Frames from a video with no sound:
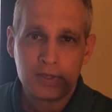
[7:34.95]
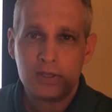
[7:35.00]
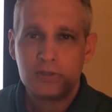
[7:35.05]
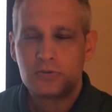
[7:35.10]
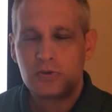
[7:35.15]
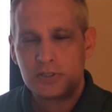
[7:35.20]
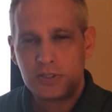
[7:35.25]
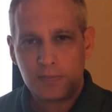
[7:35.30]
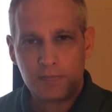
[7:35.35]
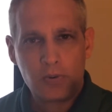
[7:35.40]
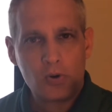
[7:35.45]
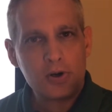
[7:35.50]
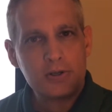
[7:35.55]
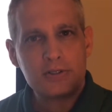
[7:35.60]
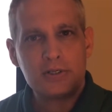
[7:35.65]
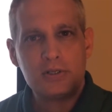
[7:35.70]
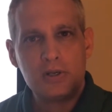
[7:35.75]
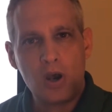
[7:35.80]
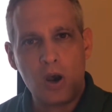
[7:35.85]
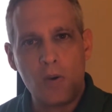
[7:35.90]
So it's important
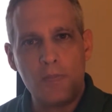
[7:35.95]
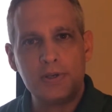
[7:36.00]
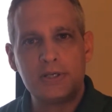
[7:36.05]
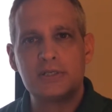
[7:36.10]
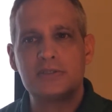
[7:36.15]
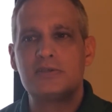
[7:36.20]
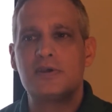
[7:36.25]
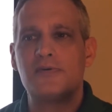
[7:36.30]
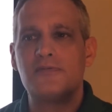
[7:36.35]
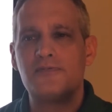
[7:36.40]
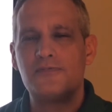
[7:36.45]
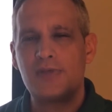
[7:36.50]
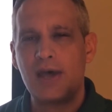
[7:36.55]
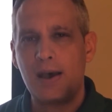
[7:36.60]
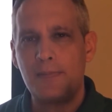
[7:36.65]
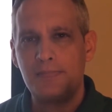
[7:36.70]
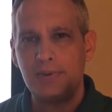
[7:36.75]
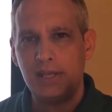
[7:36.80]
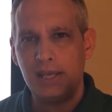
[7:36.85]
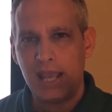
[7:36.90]
to know, because if
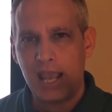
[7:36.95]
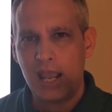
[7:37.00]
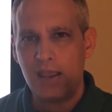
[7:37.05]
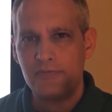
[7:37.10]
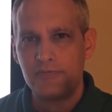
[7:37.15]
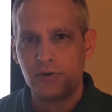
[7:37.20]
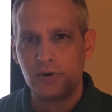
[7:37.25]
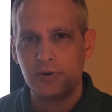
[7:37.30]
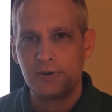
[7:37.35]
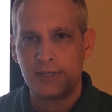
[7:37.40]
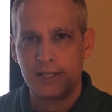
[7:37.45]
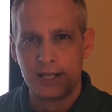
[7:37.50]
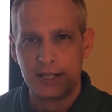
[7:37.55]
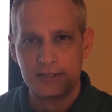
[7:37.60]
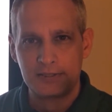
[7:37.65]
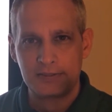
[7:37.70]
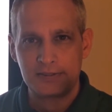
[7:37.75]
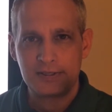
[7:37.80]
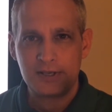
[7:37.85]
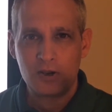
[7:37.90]
that behavior
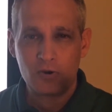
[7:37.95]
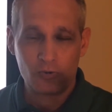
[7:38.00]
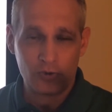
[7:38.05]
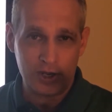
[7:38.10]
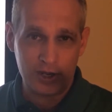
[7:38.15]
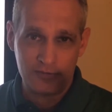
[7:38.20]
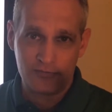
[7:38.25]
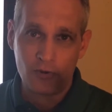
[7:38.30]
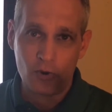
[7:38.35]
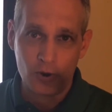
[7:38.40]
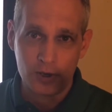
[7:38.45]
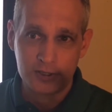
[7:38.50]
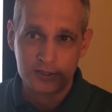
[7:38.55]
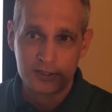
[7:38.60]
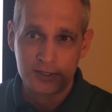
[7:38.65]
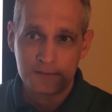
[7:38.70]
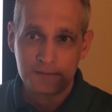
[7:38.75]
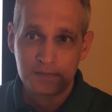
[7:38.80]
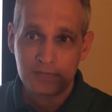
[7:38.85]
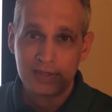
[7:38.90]
gets
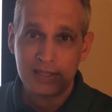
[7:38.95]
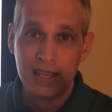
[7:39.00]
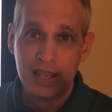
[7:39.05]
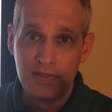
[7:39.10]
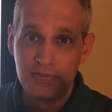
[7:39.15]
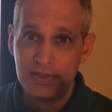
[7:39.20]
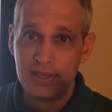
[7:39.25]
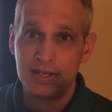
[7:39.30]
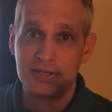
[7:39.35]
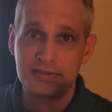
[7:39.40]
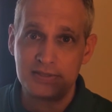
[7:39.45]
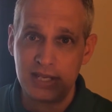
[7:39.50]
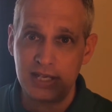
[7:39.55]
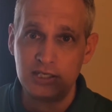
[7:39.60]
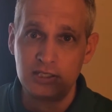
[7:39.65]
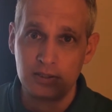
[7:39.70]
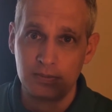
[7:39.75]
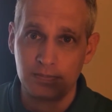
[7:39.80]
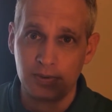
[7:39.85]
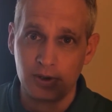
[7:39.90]
reinforced in the
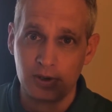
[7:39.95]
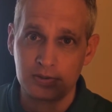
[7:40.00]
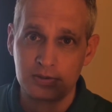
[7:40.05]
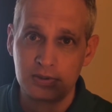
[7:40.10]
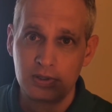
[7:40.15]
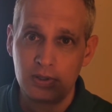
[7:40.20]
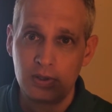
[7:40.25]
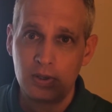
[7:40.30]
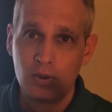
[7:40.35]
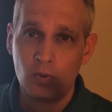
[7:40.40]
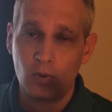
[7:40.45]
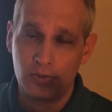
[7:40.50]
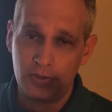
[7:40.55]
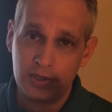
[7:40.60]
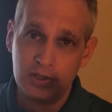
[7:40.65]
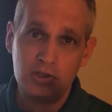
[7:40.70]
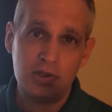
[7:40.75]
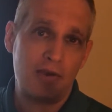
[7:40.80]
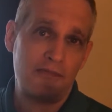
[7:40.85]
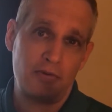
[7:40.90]
extinction burst, well,
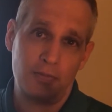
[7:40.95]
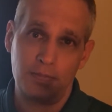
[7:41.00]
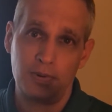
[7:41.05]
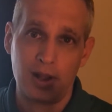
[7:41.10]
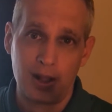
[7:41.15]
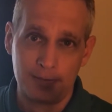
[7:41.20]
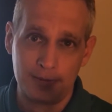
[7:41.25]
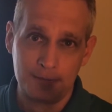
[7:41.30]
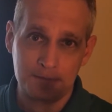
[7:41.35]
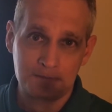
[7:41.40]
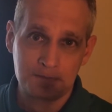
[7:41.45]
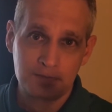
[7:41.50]
then you have a problem.